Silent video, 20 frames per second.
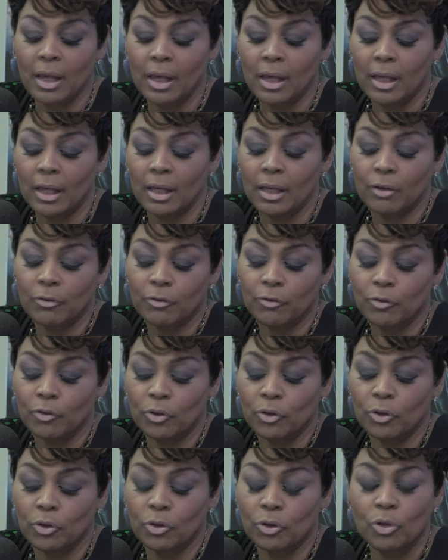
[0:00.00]
If
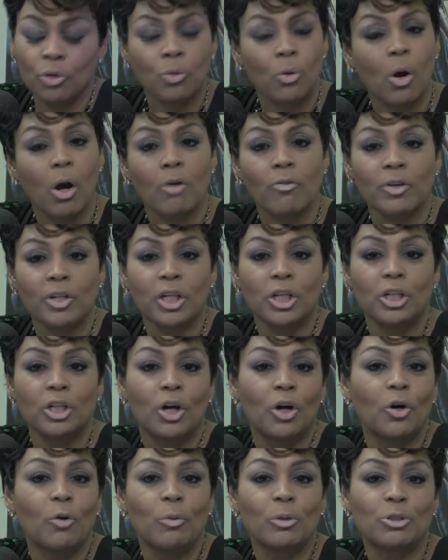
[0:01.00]
you already
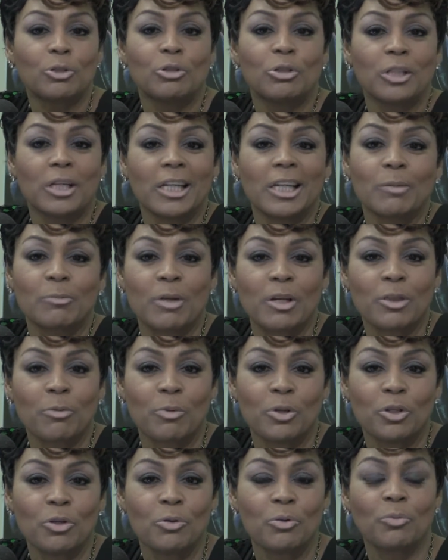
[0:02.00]
know what you're dealing with,
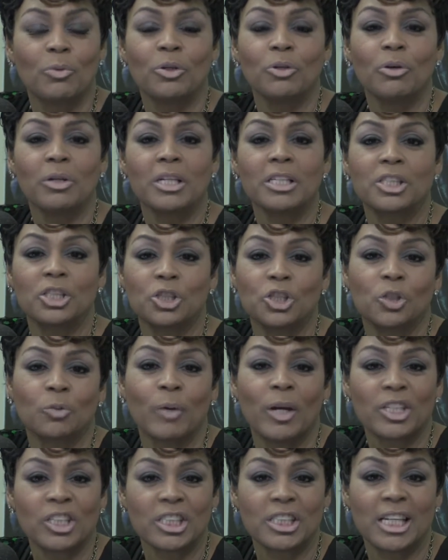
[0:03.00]
when you're in a
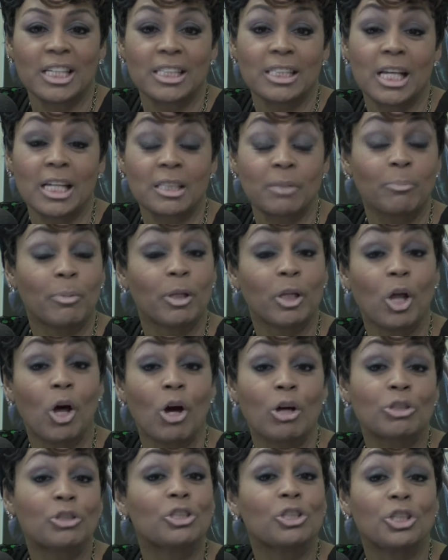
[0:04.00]
situation that doesn't
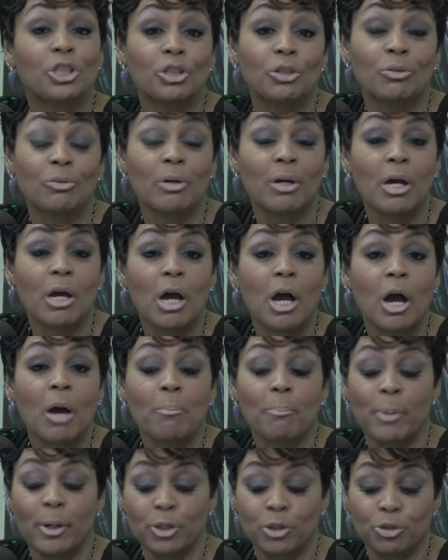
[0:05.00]
belong to you,
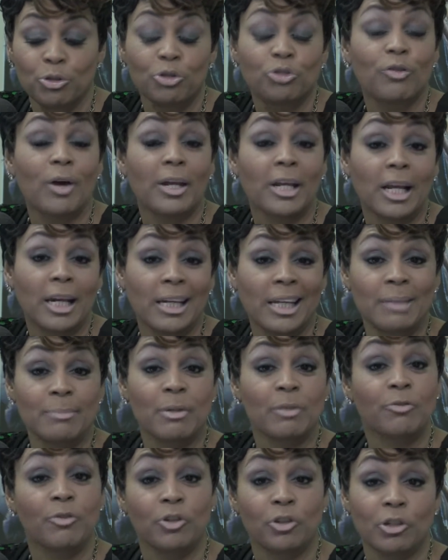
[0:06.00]
but you try to claim
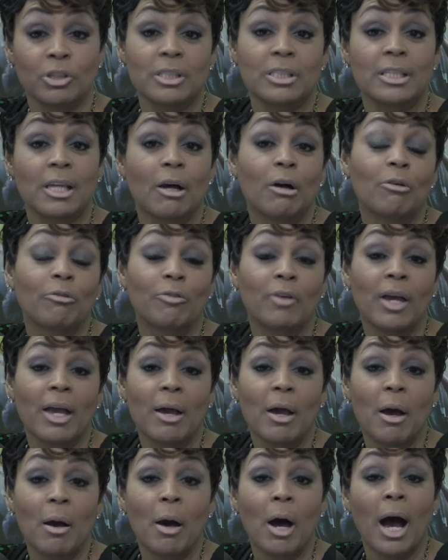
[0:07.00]
it for yourself,
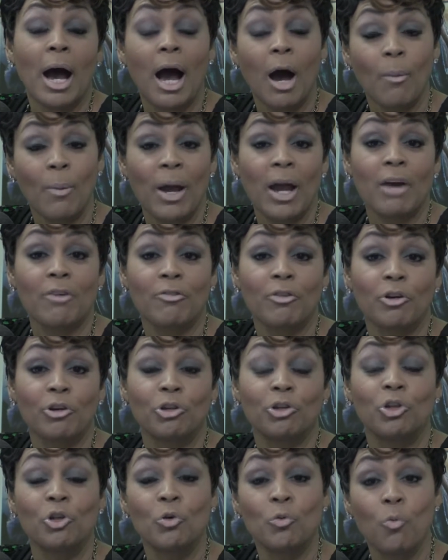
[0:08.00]
however,
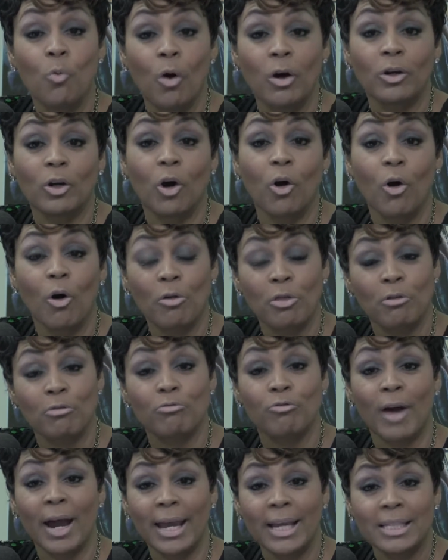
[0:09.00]
you want all the
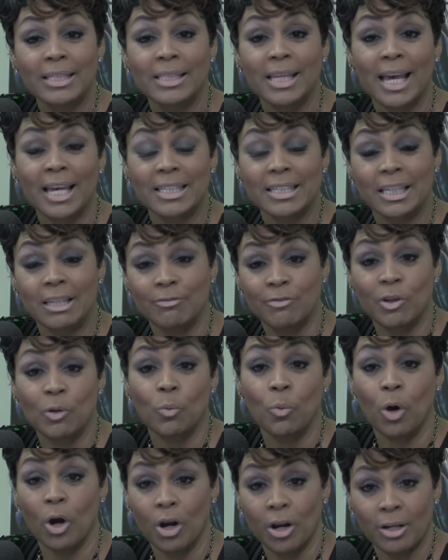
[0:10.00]
rights as if it
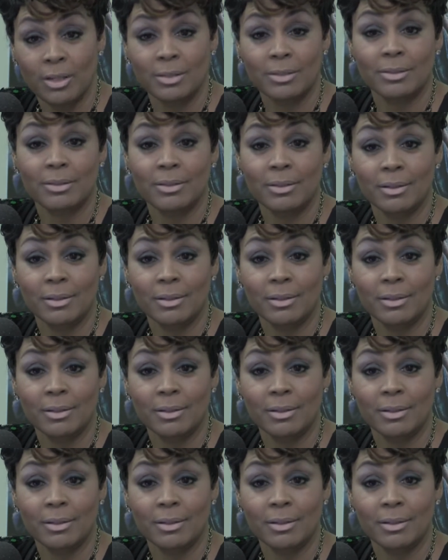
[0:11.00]
was,